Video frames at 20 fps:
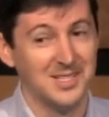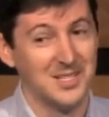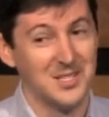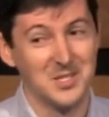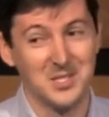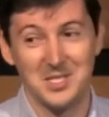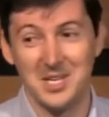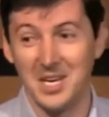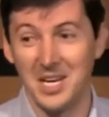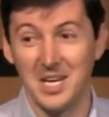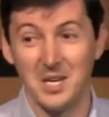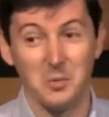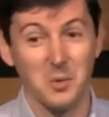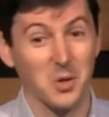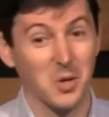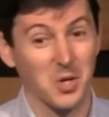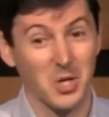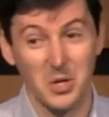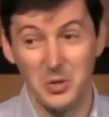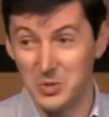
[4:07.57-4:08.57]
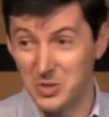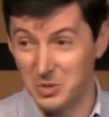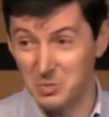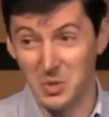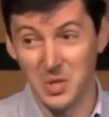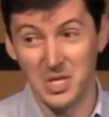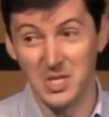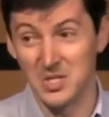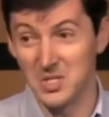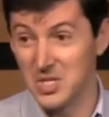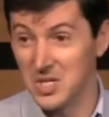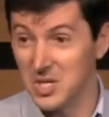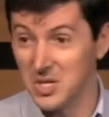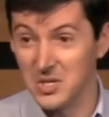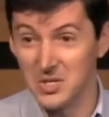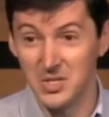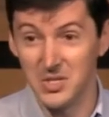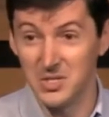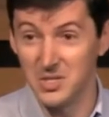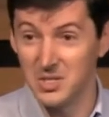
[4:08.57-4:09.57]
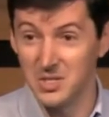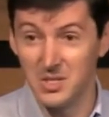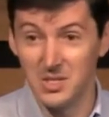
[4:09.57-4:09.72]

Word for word: It doesn't take anywhere close to millions of years.